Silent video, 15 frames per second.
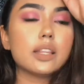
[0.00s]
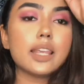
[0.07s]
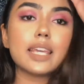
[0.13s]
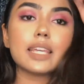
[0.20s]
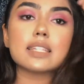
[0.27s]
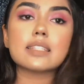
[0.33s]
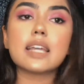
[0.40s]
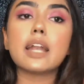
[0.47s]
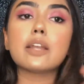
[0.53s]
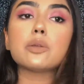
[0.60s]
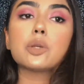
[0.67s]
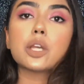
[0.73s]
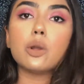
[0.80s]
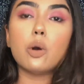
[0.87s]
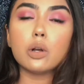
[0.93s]
the thing is that
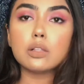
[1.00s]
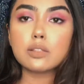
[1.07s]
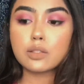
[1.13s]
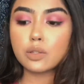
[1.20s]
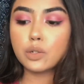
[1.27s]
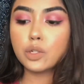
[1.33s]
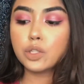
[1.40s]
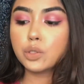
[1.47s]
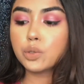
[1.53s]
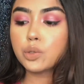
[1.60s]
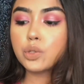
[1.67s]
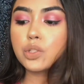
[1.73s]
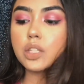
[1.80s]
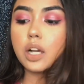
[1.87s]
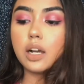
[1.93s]
you can also
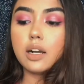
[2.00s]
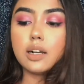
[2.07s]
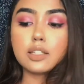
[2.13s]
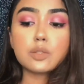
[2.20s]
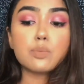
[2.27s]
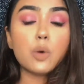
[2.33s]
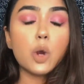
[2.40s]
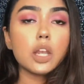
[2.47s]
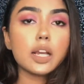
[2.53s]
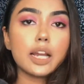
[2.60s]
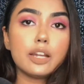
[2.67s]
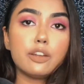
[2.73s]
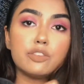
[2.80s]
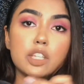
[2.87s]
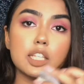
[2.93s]
use a smaller
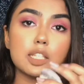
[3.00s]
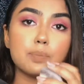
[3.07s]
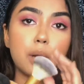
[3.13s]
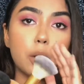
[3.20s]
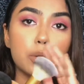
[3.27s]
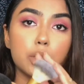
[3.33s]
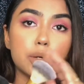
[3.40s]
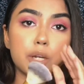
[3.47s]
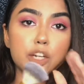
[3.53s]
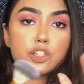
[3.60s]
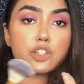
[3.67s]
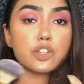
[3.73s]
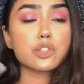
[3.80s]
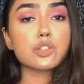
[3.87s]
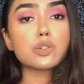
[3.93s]
kind of these powder
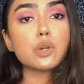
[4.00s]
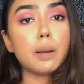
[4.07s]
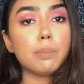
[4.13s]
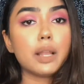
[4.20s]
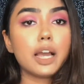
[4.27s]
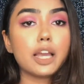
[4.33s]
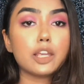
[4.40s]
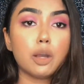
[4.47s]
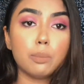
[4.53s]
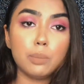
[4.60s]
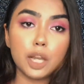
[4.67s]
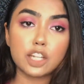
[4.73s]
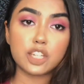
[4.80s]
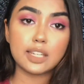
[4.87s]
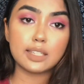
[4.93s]
brushes to apply your
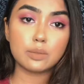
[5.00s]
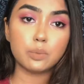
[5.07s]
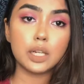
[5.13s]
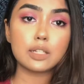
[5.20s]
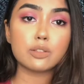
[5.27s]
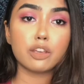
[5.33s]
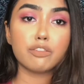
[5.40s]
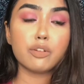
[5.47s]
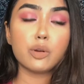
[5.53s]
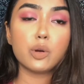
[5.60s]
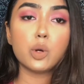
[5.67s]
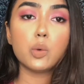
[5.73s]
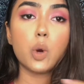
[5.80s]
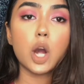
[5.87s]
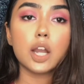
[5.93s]
blush as well. So if you
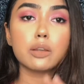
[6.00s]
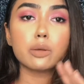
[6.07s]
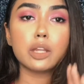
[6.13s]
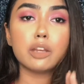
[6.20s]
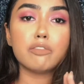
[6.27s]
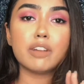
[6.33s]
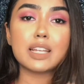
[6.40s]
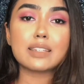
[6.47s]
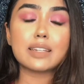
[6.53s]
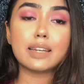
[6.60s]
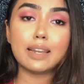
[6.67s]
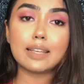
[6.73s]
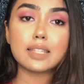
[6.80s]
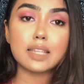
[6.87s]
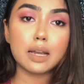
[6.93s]
want to invest in
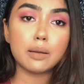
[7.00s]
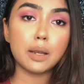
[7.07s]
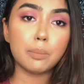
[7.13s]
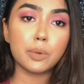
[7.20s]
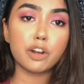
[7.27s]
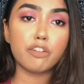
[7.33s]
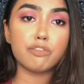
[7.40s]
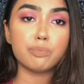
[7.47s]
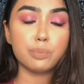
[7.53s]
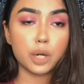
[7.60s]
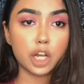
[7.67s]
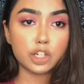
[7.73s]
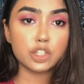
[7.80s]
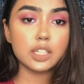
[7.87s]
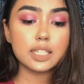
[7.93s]
less number of
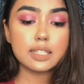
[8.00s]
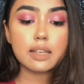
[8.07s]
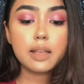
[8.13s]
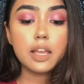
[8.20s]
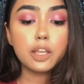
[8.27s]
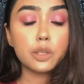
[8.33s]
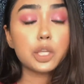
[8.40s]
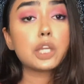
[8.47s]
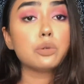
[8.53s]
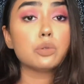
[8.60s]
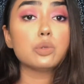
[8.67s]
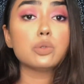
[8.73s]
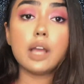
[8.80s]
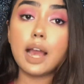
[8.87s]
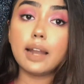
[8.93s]
brushes, you can
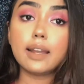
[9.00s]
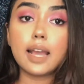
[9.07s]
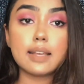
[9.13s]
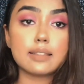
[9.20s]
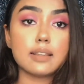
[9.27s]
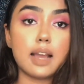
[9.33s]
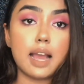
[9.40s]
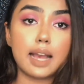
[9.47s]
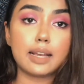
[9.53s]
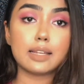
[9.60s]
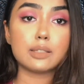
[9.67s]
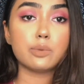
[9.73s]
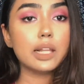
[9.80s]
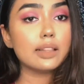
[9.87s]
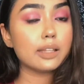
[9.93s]
do that as a hack
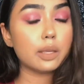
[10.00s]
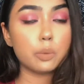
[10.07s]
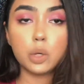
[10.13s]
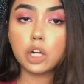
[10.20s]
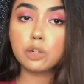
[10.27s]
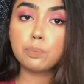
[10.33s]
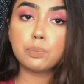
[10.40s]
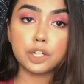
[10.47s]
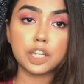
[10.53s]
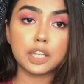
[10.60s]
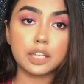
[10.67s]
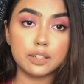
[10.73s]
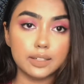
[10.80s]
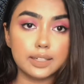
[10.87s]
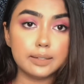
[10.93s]
as well. They work pretty
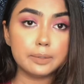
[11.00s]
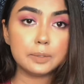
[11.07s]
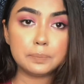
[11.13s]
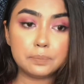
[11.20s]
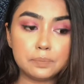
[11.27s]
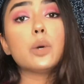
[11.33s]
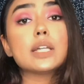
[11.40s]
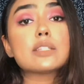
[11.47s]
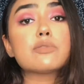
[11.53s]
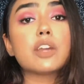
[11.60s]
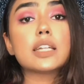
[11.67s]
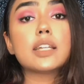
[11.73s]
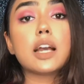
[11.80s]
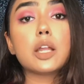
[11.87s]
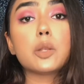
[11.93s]
good. Once we
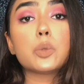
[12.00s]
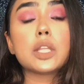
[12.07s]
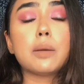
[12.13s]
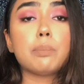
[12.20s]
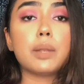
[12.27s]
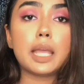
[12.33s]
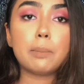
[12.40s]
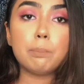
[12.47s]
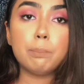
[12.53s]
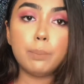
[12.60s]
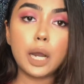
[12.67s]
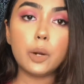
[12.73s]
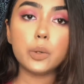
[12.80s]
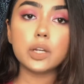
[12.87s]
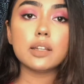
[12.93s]
are done with applying
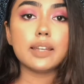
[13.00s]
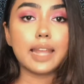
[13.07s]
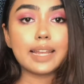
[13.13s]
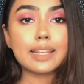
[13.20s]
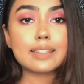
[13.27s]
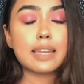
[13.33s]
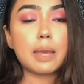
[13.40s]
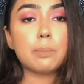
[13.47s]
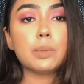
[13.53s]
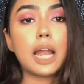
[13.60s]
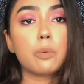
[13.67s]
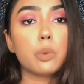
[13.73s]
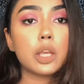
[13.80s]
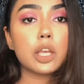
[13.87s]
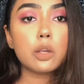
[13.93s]
powder, next step
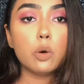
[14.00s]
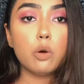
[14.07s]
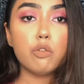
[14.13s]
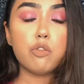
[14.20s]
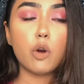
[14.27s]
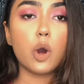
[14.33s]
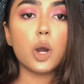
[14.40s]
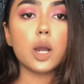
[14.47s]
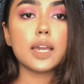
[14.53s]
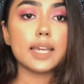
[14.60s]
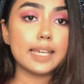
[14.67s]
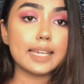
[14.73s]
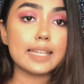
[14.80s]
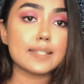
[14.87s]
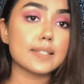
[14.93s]
that we go for
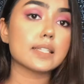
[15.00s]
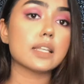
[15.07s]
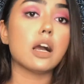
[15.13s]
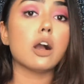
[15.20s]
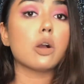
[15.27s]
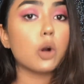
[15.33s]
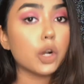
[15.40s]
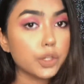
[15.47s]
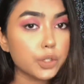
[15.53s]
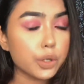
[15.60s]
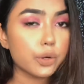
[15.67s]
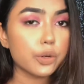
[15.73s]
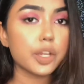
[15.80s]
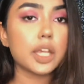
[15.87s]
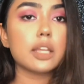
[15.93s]
is
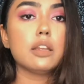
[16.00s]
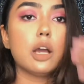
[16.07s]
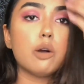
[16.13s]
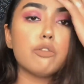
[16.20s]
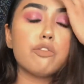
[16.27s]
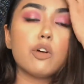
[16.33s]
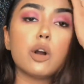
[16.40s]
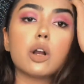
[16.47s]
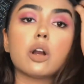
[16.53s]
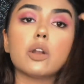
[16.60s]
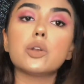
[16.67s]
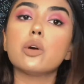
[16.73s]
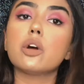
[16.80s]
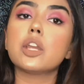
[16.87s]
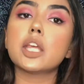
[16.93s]
contouring. Now for
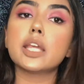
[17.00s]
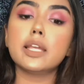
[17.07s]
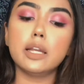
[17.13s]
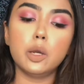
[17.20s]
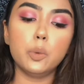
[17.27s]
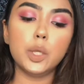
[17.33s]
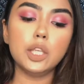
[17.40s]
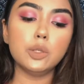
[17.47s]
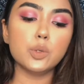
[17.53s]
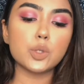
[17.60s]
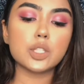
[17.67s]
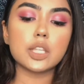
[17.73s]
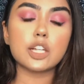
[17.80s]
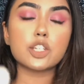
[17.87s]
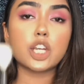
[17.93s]
contouring, we
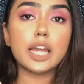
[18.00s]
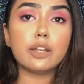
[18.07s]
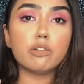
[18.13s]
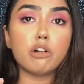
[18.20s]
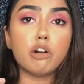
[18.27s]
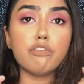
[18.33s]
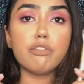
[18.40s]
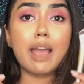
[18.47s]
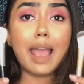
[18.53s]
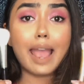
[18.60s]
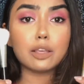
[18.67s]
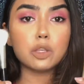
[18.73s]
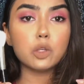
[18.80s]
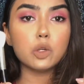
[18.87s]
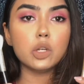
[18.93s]
use such kind of
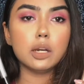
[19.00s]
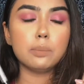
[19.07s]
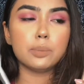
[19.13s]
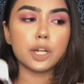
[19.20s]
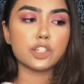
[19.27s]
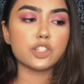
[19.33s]
angular